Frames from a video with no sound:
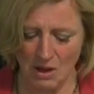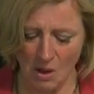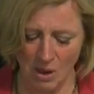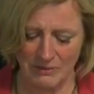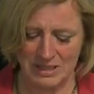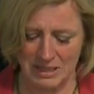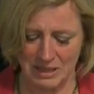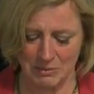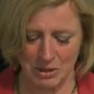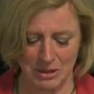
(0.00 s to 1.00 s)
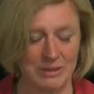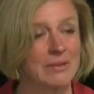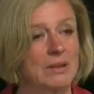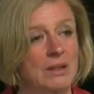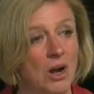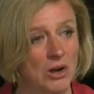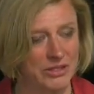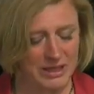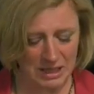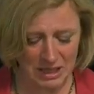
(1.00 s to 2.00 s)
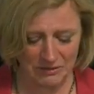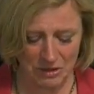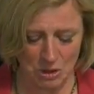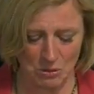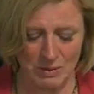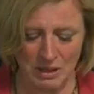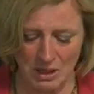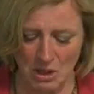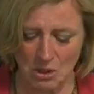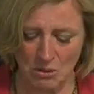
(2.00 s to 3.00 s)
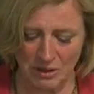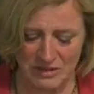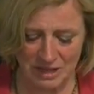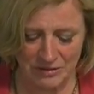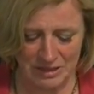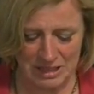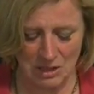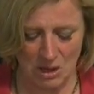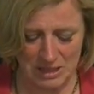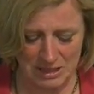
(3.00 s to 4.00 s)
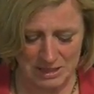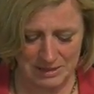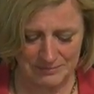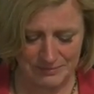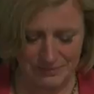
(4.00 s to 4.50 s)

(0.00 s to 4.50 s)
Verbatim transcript: all of us in Alberta are thinking of you who have suffered these losses.